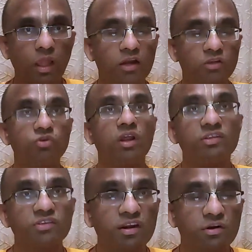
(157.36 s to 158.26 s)
Arjuna
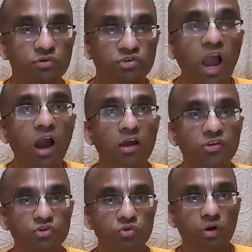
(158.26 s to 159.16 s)
decided to
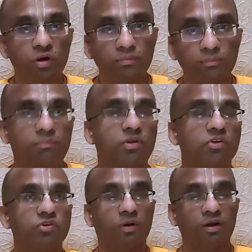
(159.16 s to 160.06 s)
charge toward
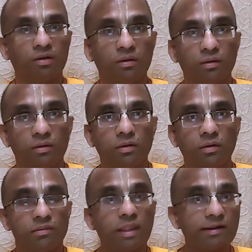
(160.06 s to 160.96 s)
Bhishma.
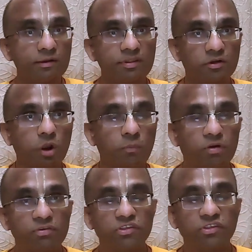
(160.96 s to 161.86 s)
That had been a
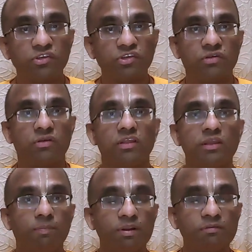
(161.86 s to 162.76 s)
topic of discussion in
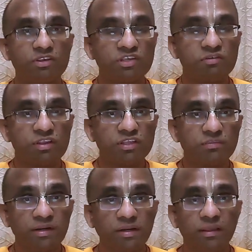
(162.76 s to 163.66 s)
the previous evening's
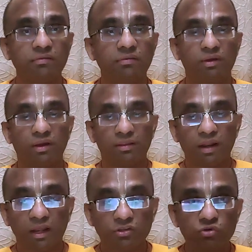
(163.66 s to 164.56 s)
meetings
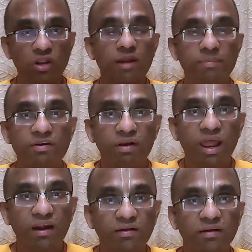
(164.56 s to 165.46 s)
that Arjuna had been
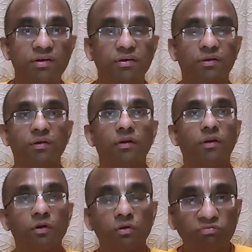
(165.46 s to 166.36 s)
reluctant
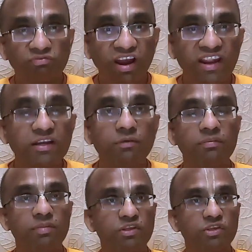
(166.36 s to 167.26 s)
to fight
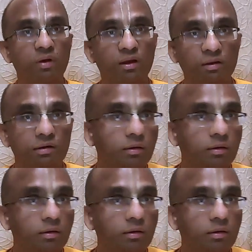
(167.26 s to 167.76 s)
with Bhishma.